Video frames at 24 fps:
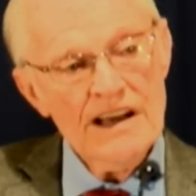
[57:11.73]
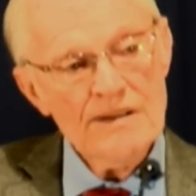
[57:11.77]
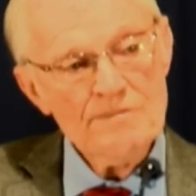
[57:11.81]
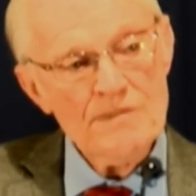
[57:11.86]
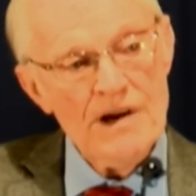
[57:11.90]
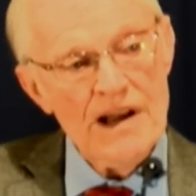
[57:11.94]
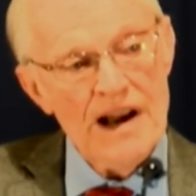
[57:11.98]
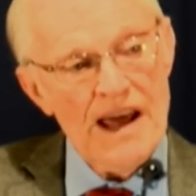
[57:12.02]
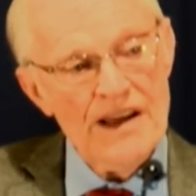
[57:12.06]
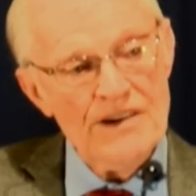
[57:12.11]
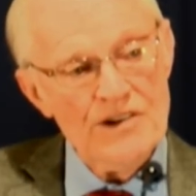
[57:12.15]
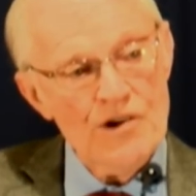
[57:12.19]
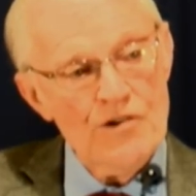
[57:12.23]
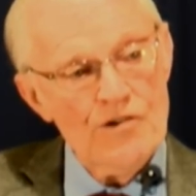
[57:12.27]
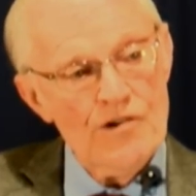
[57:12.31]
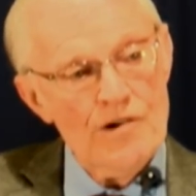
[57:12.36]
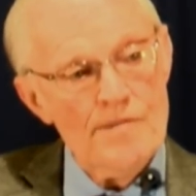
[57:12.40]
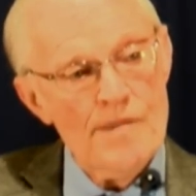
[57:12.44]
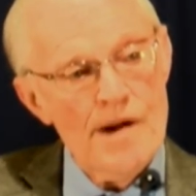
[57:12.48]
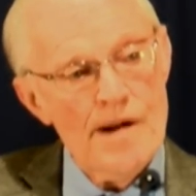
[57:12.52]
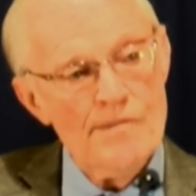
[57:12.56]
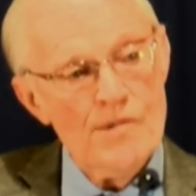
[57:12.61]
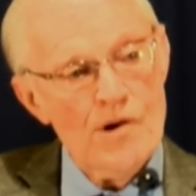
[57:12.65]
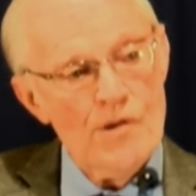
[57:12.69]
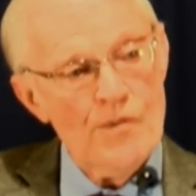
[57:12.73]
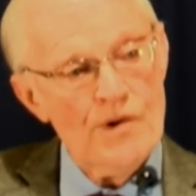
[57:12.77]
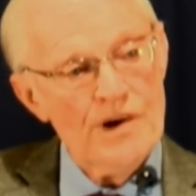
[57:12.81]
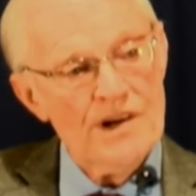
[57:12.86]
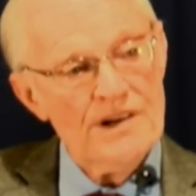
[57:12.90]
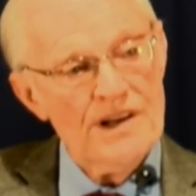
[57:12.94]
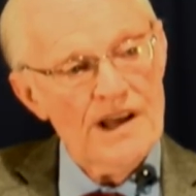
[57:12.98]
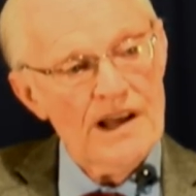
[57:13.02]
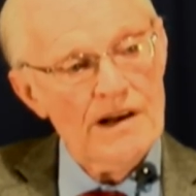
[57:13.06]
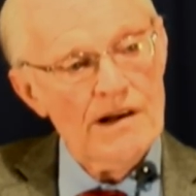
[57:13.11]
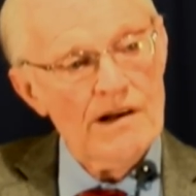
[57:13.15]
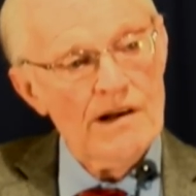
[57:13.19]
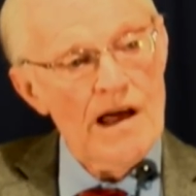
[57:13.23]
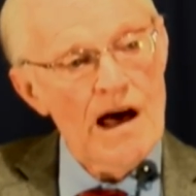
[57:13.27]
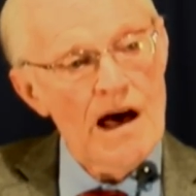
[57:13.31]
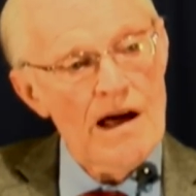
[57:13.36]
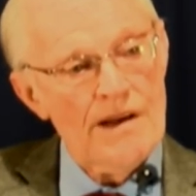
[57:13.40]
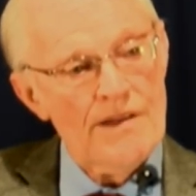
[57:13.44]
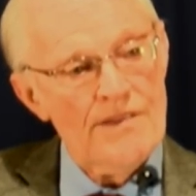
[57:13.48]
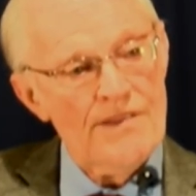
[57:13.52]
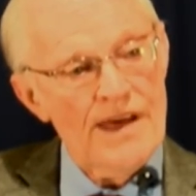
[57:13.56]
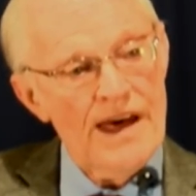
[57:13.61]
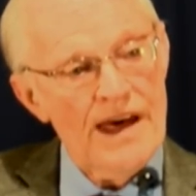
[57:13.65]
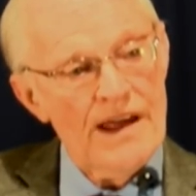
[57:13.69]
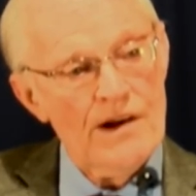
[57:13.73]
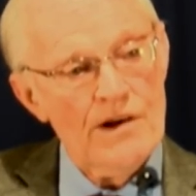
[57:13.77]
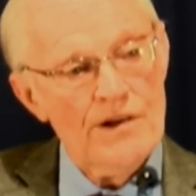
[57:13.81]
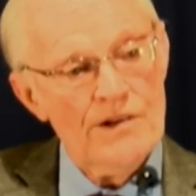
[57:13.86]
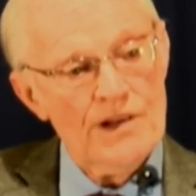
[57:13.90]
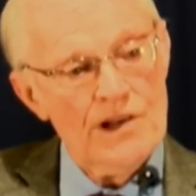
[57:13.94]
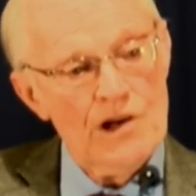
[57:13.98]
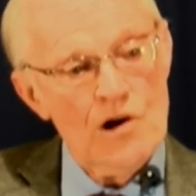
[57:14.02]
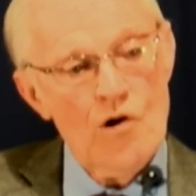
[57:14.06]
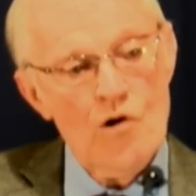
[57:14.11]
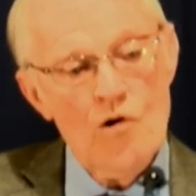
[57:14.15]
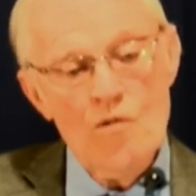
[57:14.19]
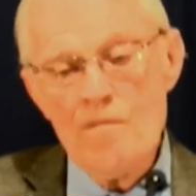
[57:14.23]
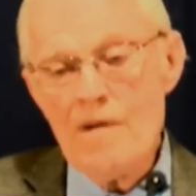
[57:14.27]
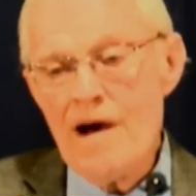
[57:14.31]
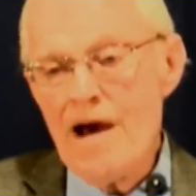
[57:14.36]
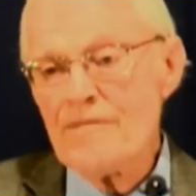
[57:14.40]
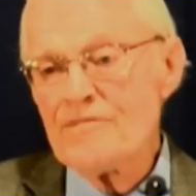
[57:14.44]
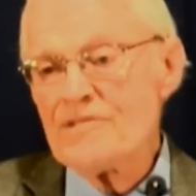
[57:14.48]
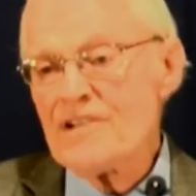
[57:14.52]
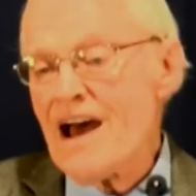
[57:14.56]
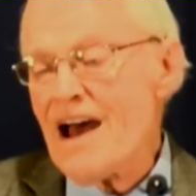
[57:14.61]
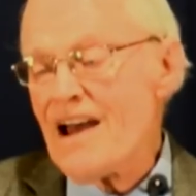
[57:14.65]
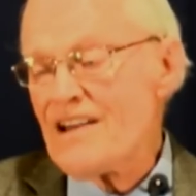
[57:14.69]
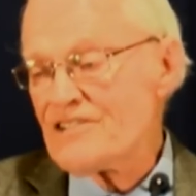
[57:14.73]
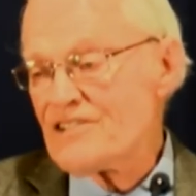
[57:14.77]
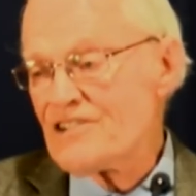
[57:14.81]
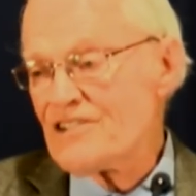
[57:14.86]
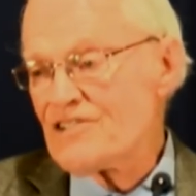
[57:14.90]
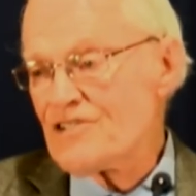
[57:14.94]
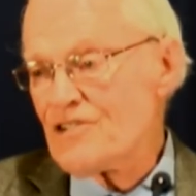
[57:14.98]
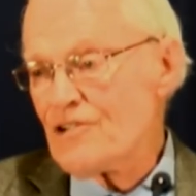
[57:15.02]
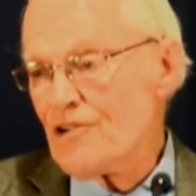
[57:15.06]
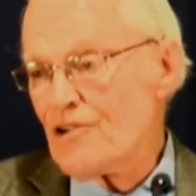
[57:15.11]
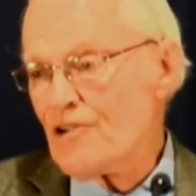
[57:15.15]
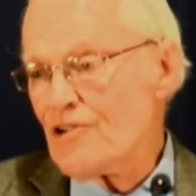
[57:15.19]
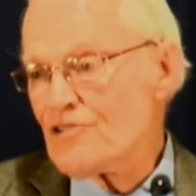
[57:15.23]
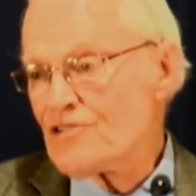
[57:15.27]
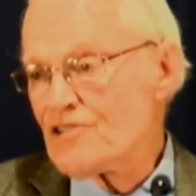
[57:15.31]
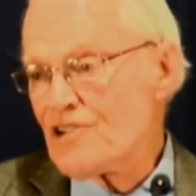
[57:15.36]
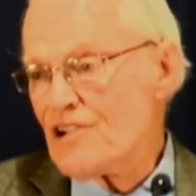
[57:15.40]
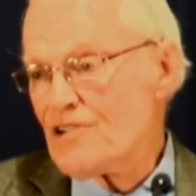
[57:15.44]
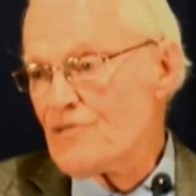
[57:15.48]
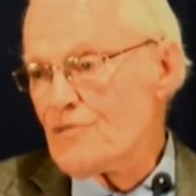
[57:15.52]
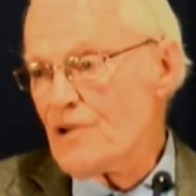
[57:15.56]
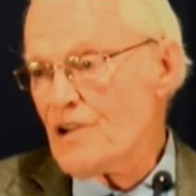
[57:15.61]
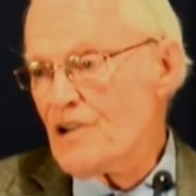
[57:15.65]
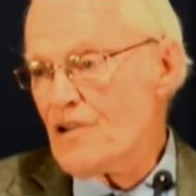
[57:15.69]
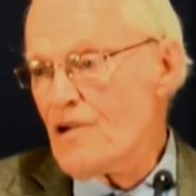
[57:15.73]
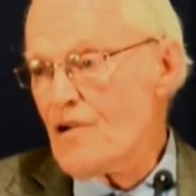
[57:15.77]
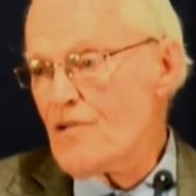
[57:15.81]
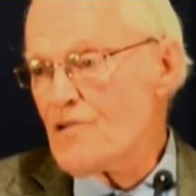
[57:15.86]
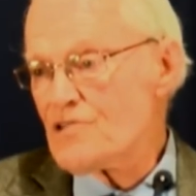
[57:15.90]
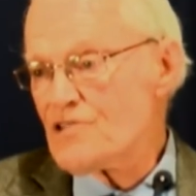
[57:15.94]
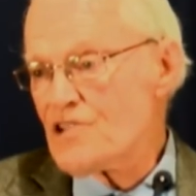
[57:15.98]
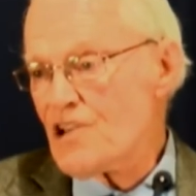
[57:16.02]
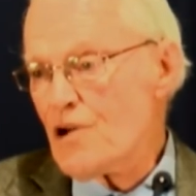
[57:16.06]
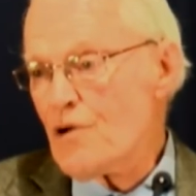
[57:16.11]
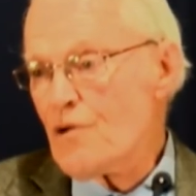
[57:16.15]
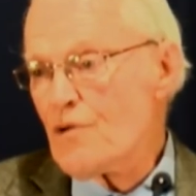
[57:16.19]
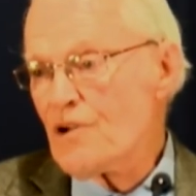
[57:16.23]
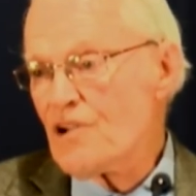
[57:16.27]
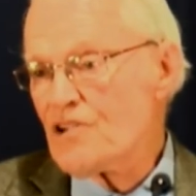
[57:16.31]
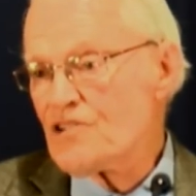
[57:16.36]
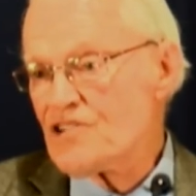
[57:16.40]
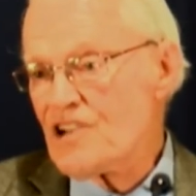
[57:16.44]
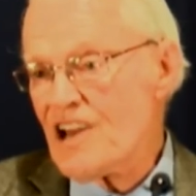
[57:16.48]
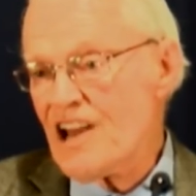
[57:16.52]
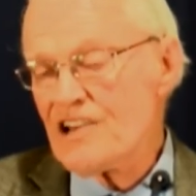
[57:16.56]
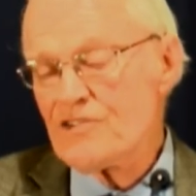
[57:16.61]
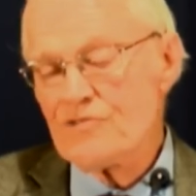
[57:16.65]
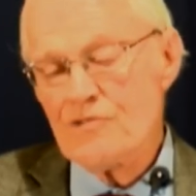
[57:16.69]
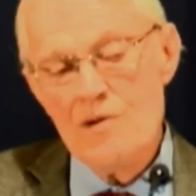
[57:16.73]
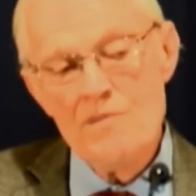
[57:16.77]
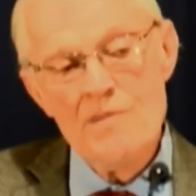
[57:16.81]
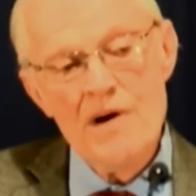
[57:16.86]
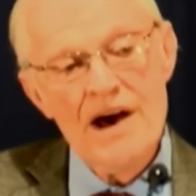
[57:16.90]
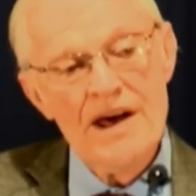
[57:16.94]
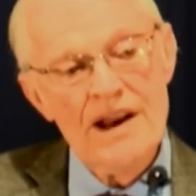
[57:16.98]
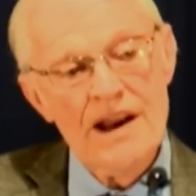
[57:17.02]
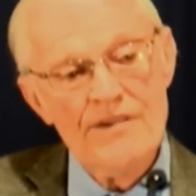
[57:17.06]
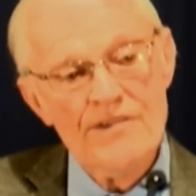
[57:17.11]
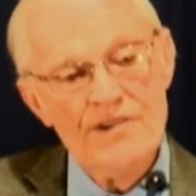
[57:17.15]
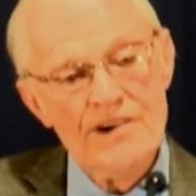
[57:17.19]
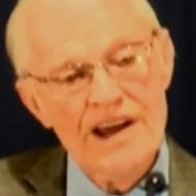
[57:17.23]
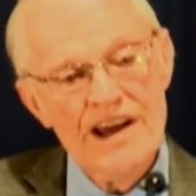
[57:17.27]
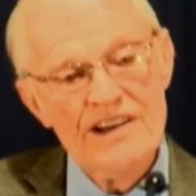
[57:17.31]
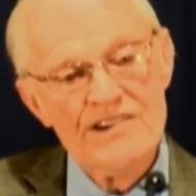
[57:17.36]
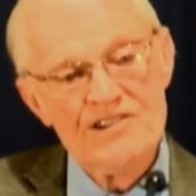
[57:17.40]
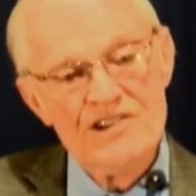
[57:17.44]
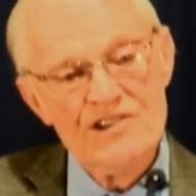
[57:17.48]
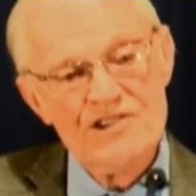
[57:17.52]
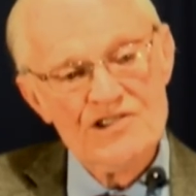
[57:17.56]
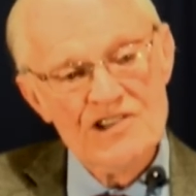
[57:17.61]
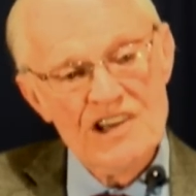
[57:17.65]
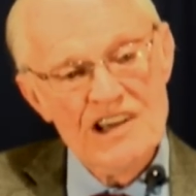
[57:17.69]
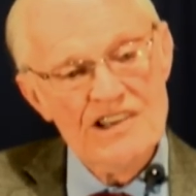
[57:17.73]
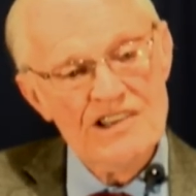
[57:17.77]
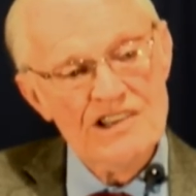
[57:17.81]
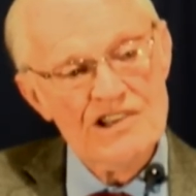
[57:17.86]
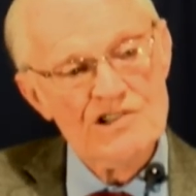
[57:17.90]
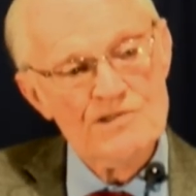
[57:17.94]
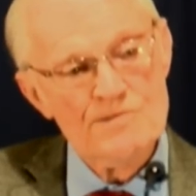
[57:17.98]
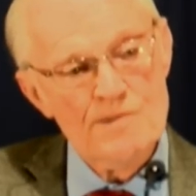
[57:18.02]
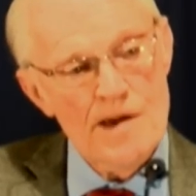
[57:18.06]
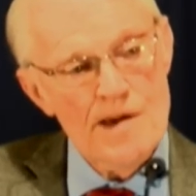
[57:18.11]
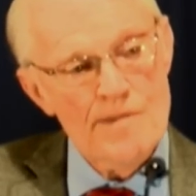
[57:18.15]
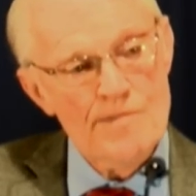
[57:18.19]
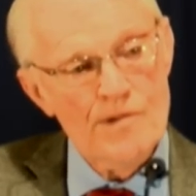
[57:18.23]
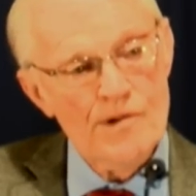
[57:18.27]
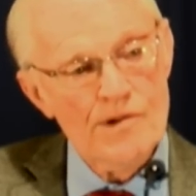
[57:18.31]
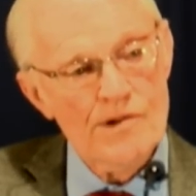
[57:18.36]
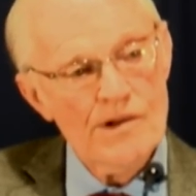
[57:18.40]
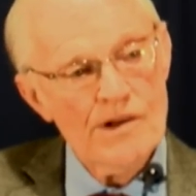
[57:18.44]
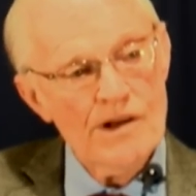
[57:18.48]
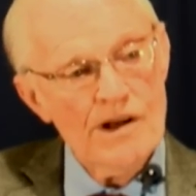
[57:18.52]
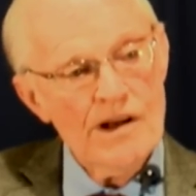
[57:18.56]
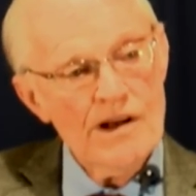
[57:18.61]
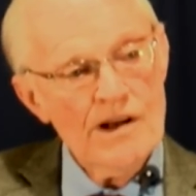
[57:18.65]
But I do remember we did a lot of that on the old baptizing tours because we knew it was the only chance we might ever get to see these people.